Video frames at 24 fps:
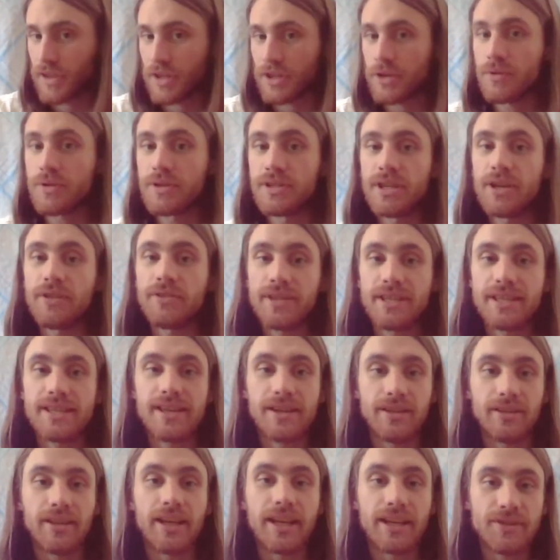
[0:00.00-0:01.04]
You can tell this
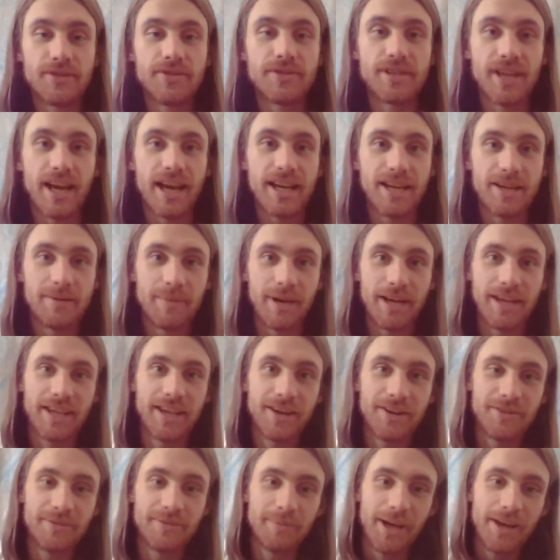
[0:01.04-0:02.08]
collector's item, I
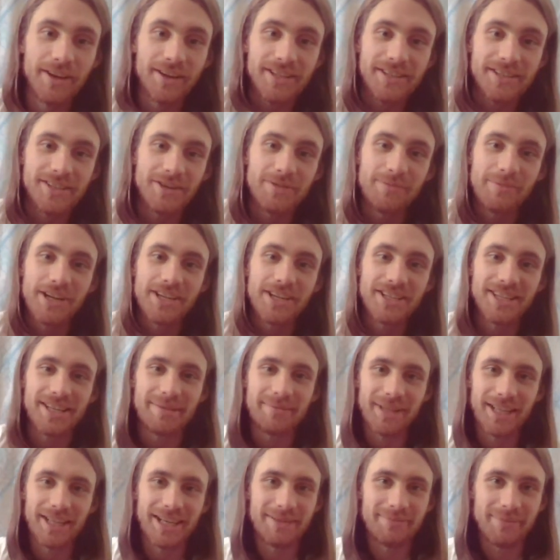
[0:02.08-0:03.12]
care about it so much that
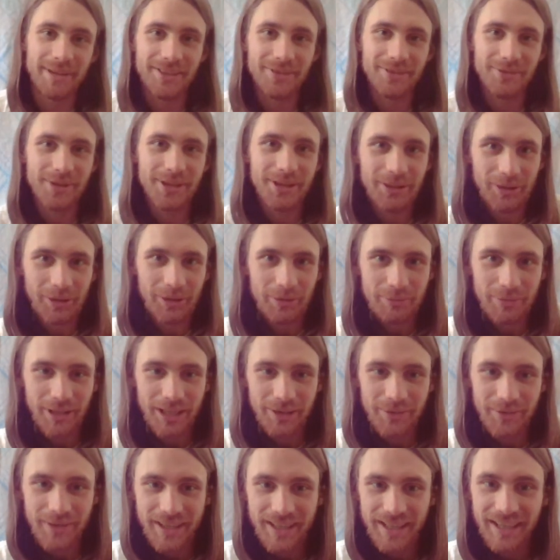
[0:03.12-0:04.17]
I'm letting my three-year-old
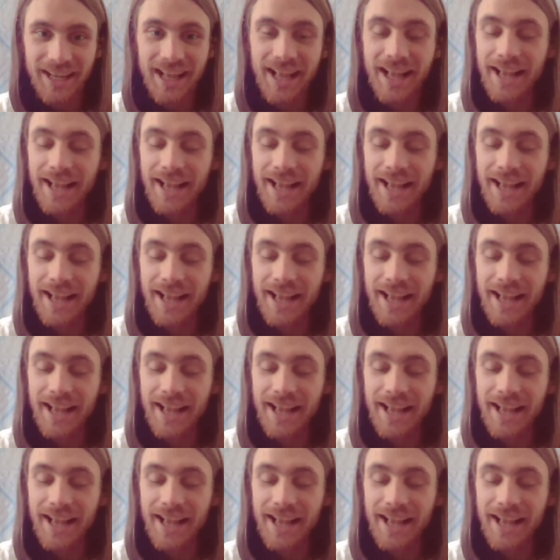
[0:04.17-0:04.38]
play with it.